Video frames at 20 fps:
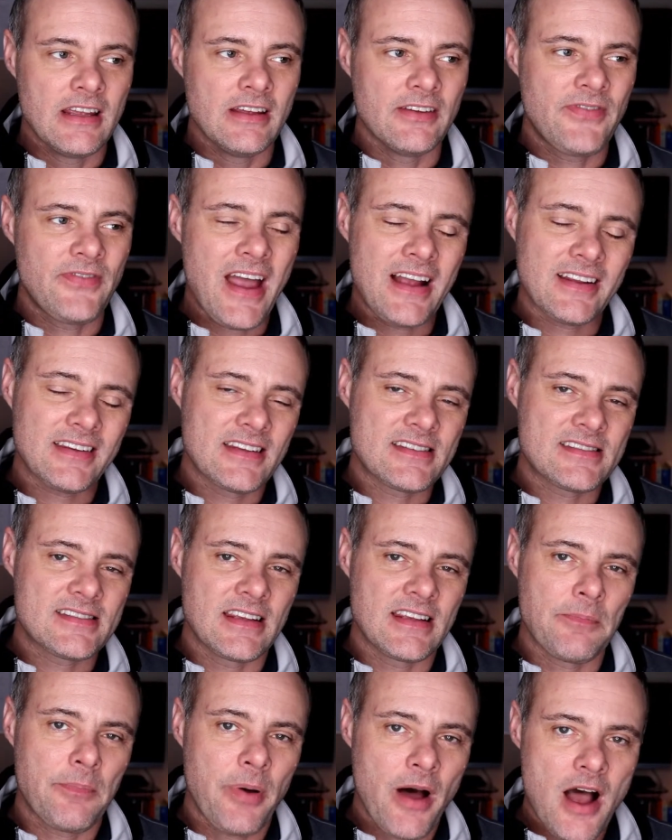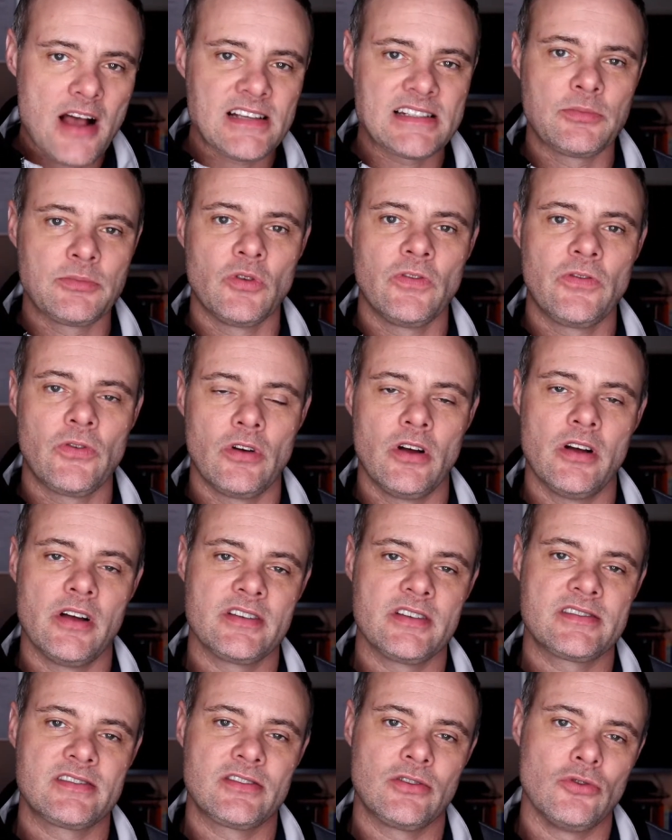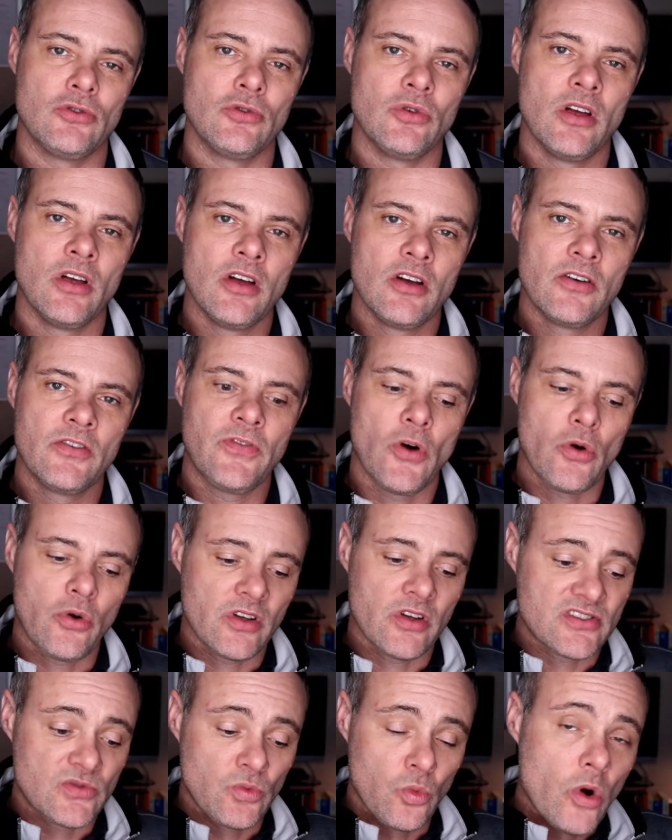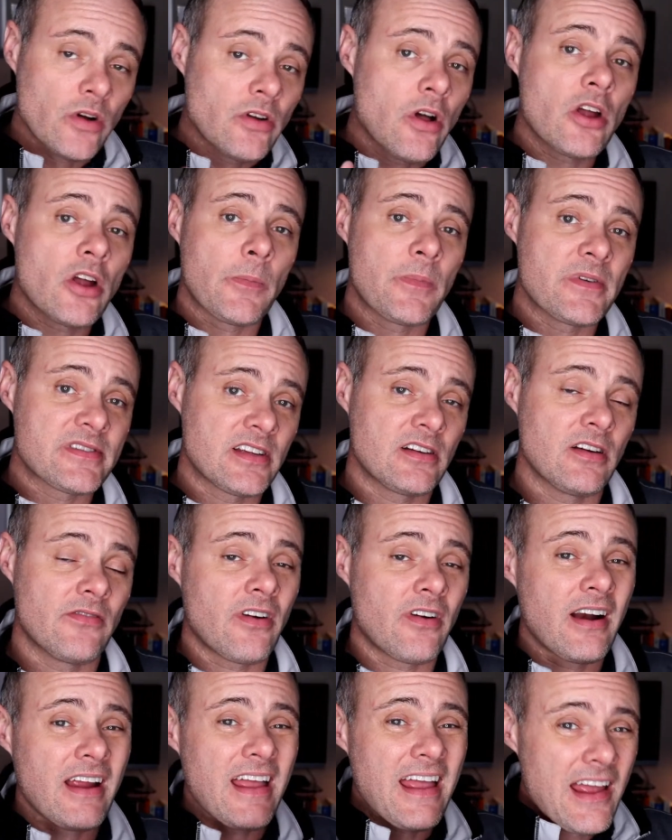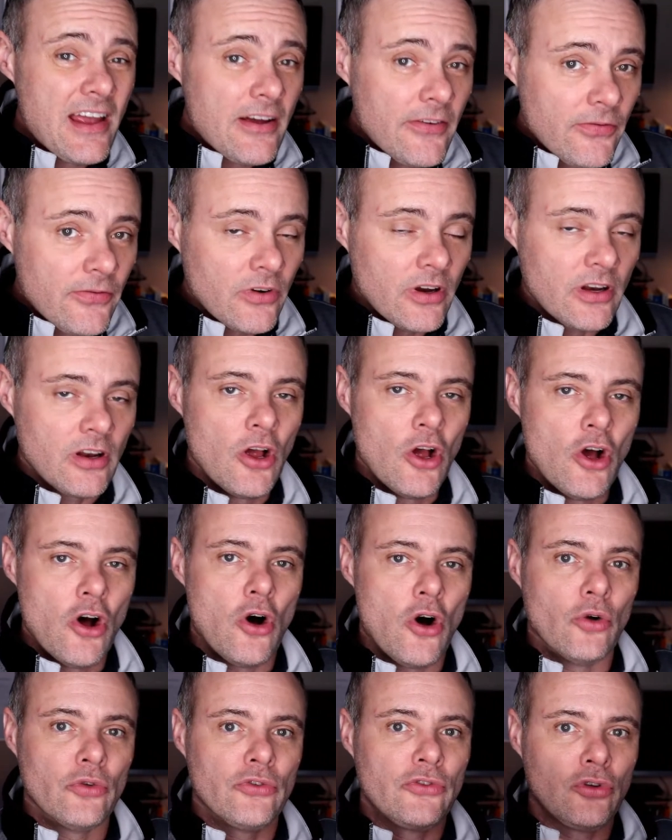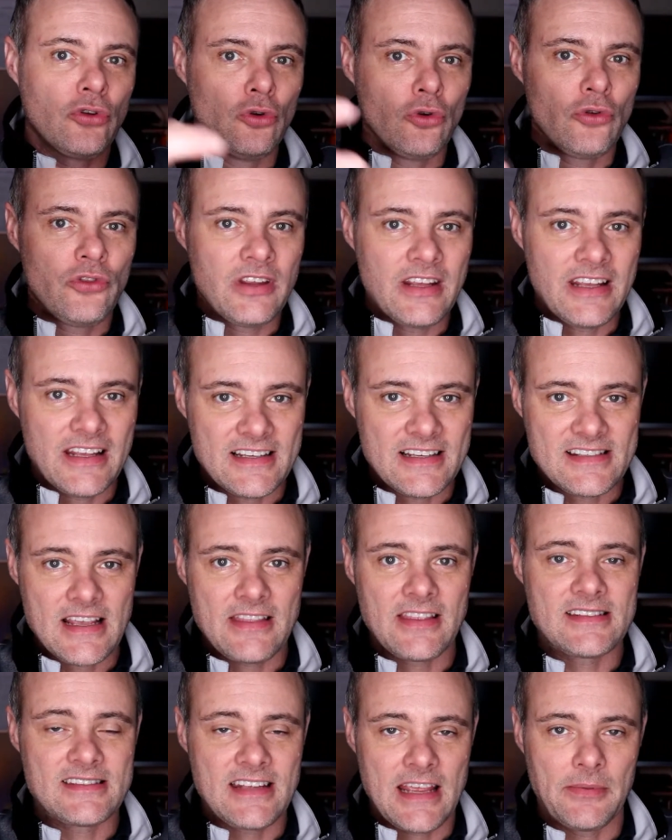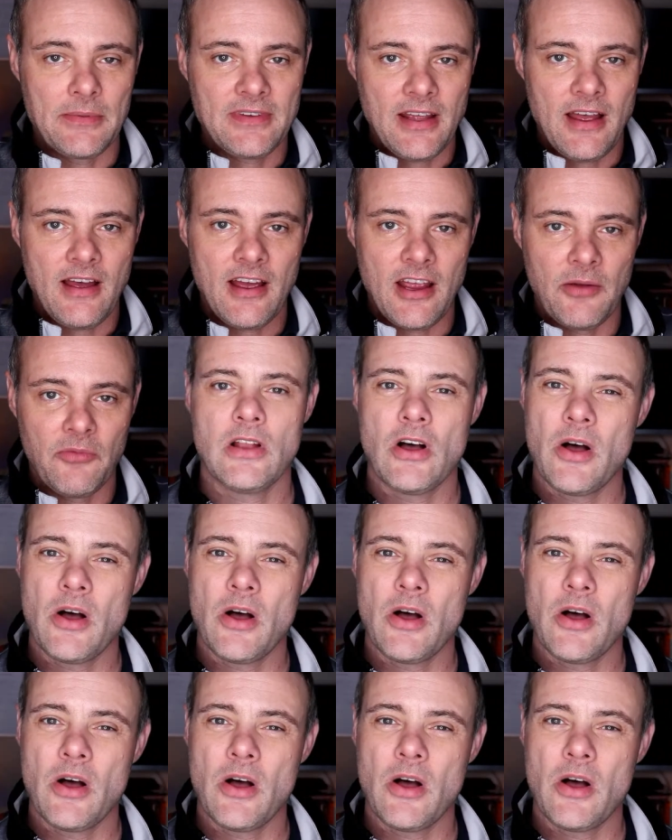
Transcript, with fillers: In fact, it's impossible for us to focus 100% of our effort on two things at the same time.